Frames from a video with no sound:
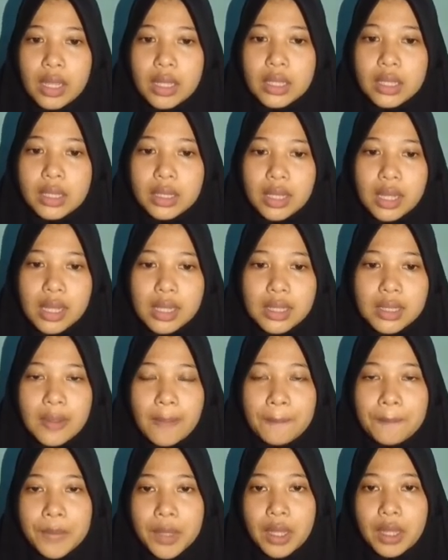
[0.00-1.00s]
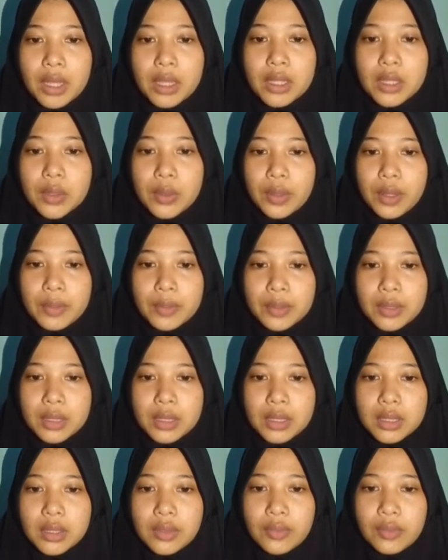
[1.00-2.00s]
and the last, he swept
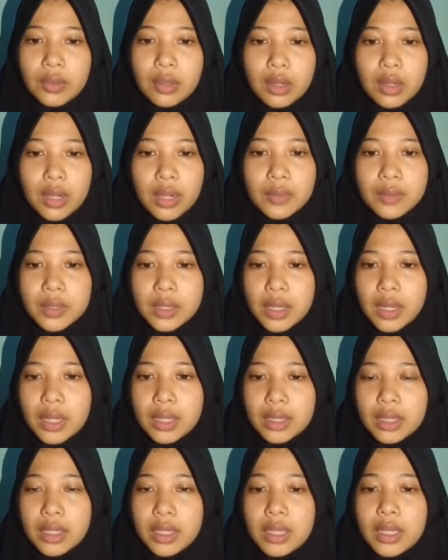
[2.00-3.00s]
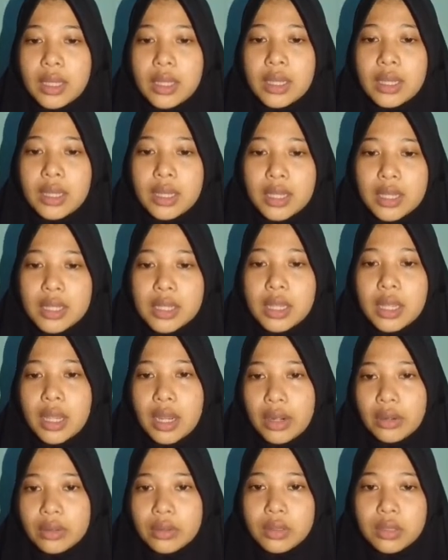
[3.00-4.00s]
the floor after cutting his
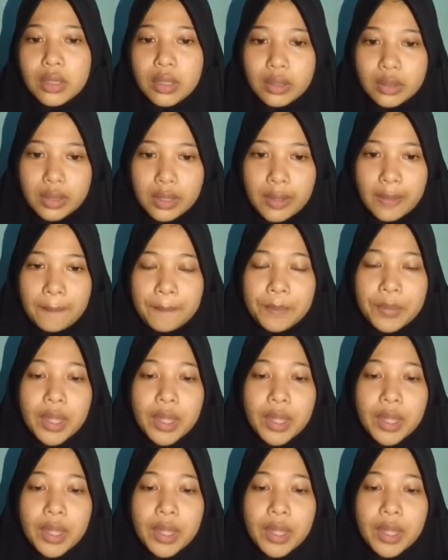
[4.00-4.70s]
hair shortly.